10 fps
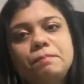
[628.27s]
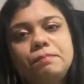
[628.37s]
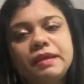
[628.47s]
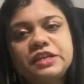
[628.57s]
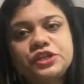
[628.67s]

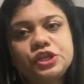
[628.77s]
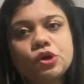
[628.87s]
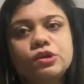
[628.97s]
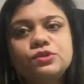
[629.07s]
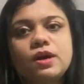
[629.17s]
be
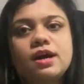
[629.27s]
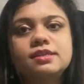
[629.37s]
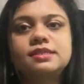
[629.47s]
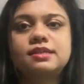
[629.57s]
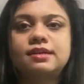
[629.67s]
sure to
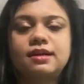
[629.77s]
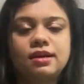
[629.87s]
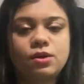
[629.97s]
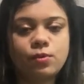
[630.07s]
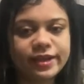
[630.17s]
ask
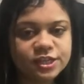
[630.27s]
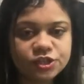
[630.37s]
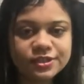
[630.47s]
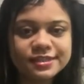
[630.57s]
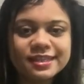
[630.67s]

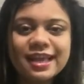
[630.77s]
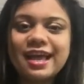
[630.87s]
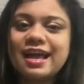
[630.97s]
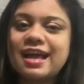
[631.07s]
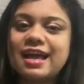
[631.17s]
questions,
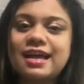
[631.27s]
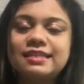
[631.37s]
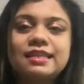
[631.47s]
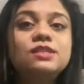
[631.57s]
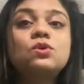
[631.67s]

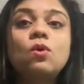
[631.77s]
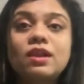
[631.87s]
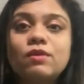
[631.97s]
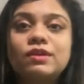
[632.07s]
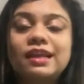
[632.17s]
and that's
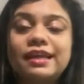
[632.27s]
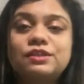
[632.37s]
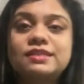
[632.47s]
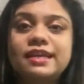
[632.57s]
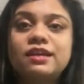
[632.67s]
all I would like
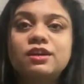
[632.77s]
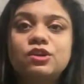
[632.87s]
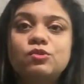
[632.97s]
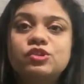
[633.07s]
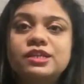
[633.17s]
to say in
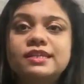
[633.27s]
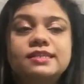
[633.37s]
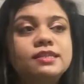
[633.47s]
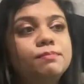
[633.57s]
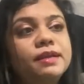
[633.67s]
conclusion.
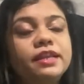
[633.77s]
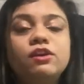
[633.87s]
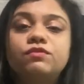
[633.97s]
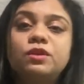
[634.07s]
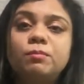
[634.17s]
Is in the
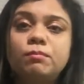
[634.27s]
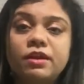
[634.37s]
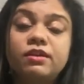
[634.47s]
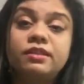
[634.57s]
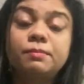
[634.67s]
beginning
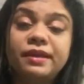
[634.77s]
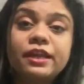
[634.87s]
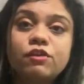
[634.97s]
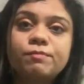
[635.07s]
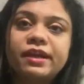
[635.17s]

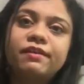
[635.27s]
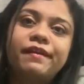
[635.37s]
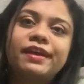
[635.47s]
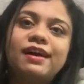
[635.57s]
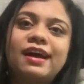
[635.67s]
of my
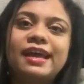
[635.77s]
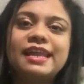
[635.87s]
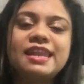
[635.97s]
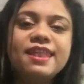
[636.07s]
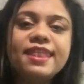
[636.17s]
career, I
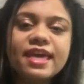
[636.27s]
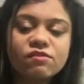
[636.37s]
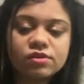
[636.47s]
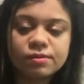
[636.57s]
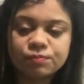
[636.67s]

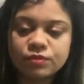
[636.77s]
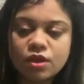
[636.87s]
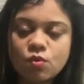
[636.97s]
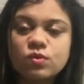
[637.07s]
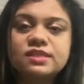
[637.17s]
never
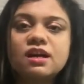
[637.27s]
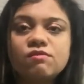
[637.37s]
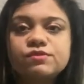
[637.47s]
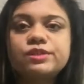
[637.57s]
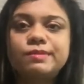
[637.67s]
was
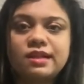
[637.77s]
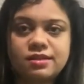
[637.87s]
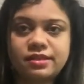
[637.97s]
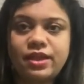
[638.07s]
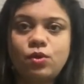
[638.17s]
comfortable
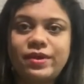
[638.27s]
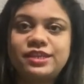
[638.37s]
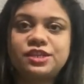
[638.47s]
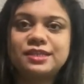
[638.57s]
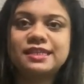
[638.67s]
asking
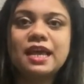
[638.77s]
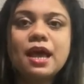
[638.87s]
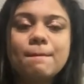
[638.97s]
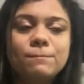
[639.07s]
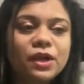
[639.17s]
questions,
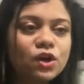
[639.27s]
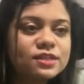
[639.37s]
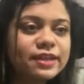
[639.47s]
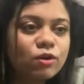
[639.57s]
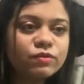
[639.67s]

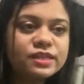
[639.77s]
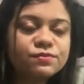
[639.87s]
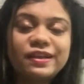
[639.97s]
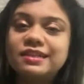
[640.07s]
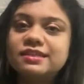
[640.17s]
because I
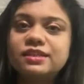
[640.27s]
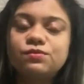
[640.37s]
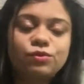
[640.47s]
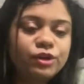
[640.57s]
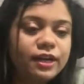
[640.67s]
always felt it
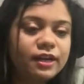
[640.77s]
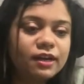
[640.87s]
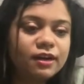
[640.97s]
would